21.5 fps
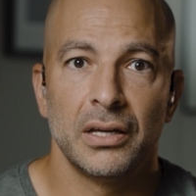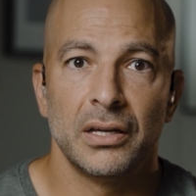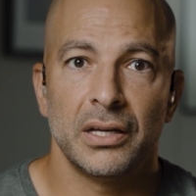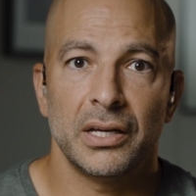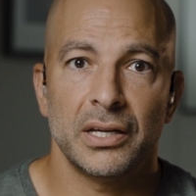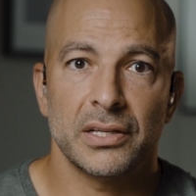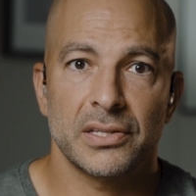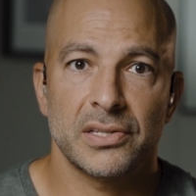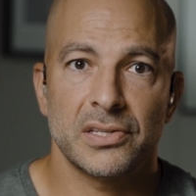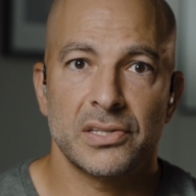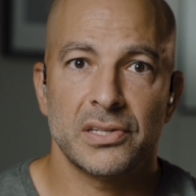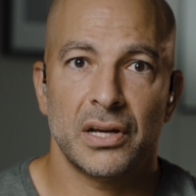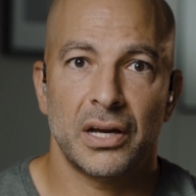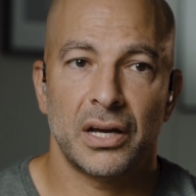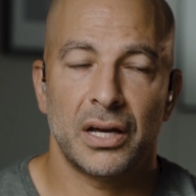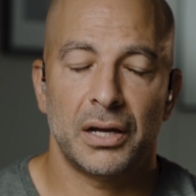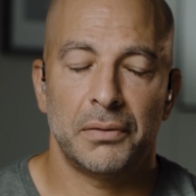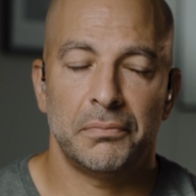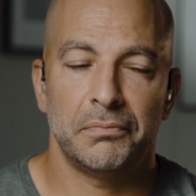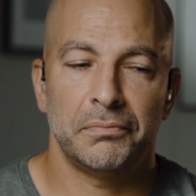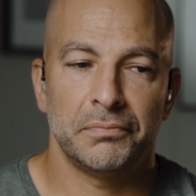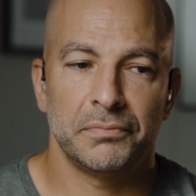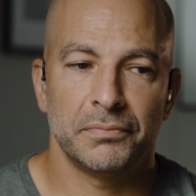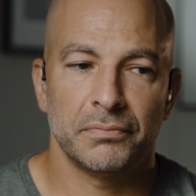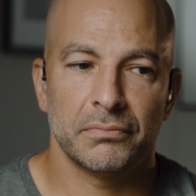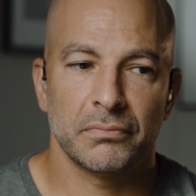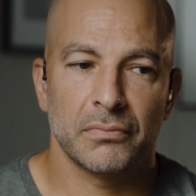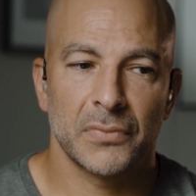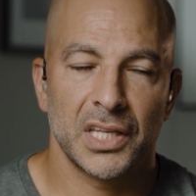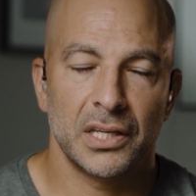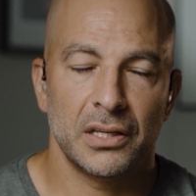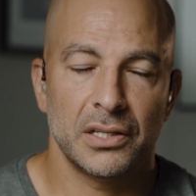it's um,
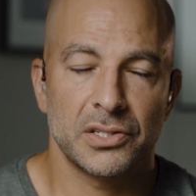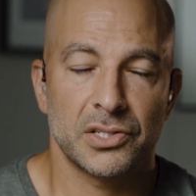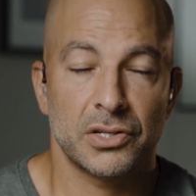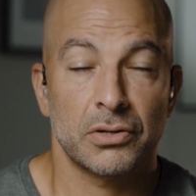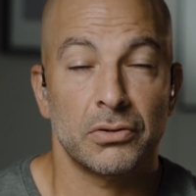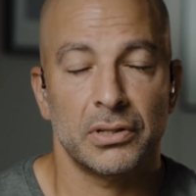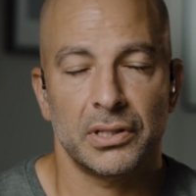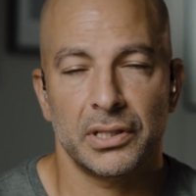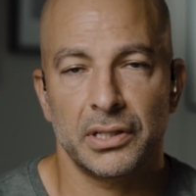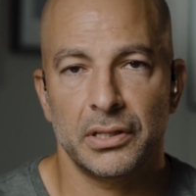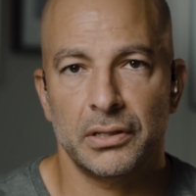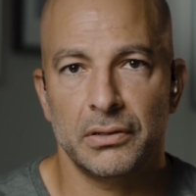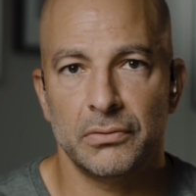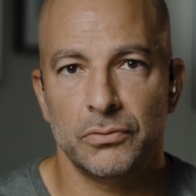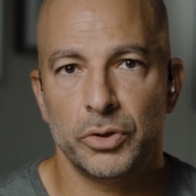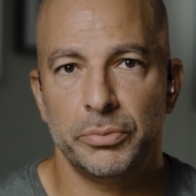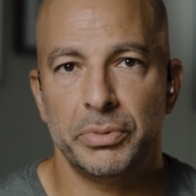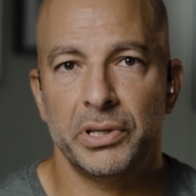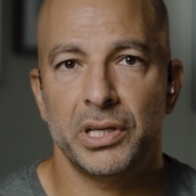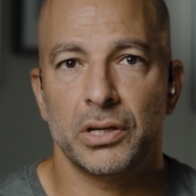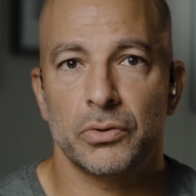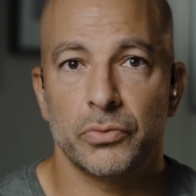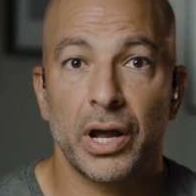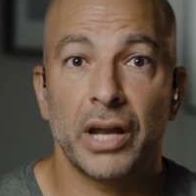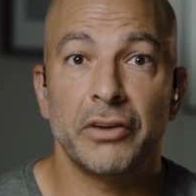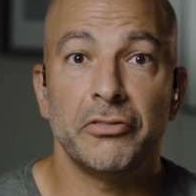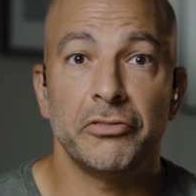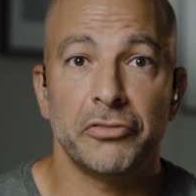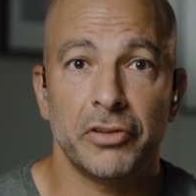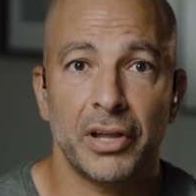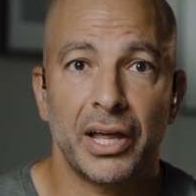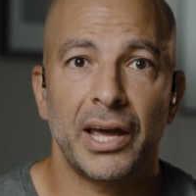it certainly would be a
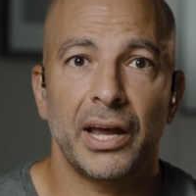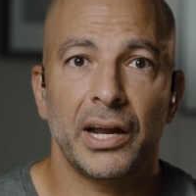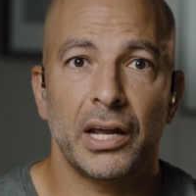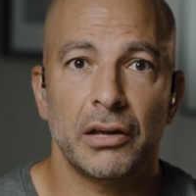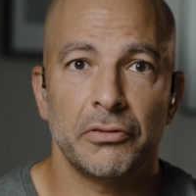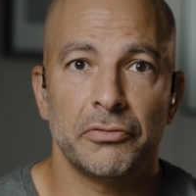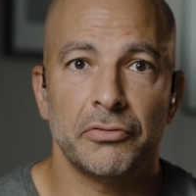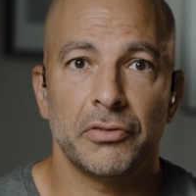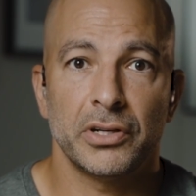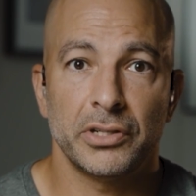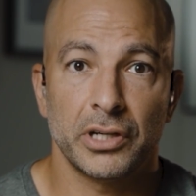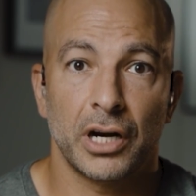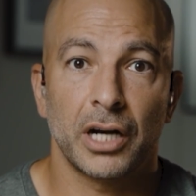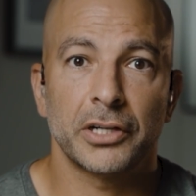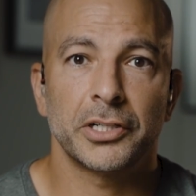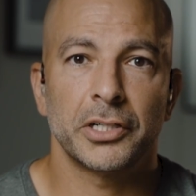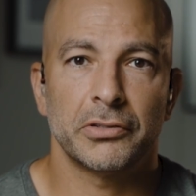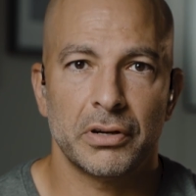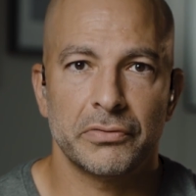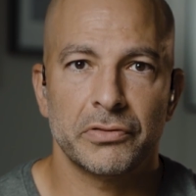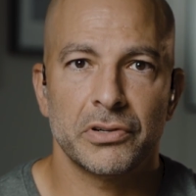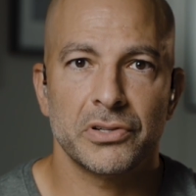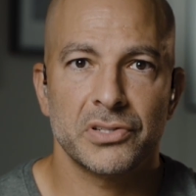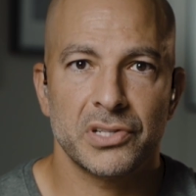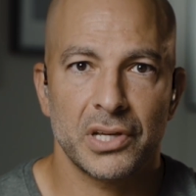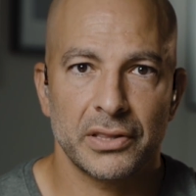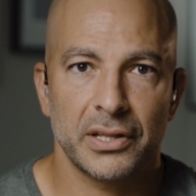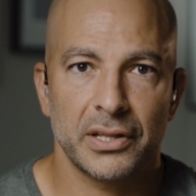red flag if a doctor ever said